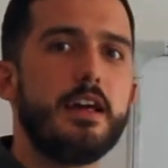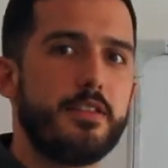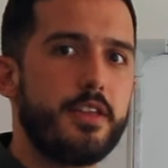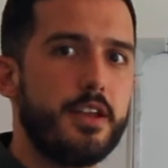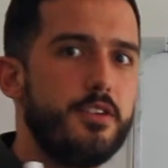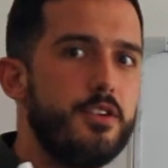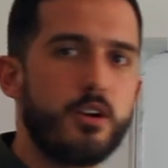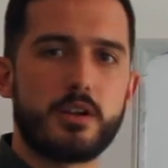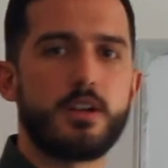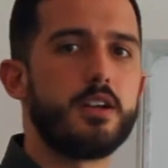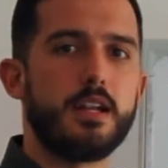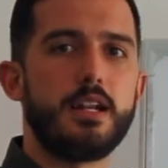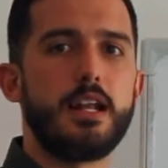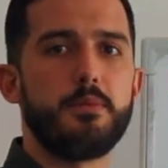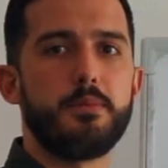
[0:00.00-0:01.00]
they're not going
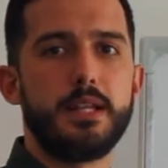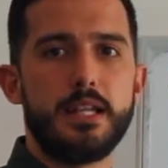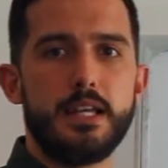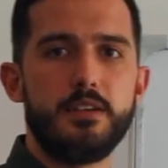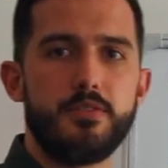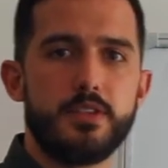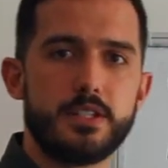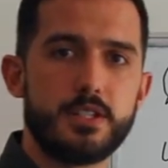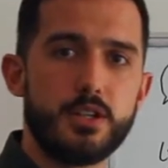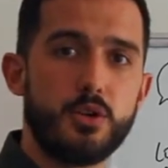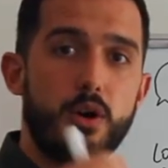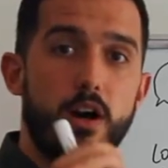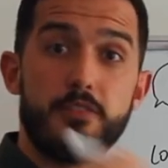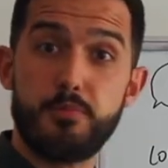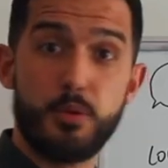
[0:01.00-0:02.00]
to let me leave
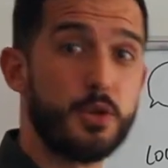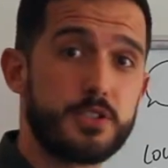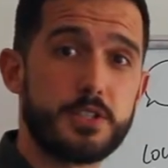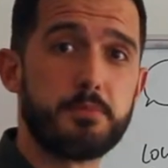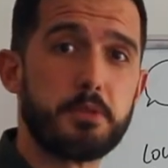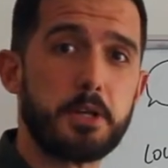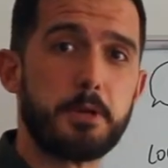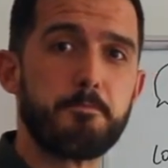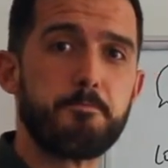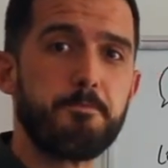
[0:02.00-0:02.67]
until I bought something.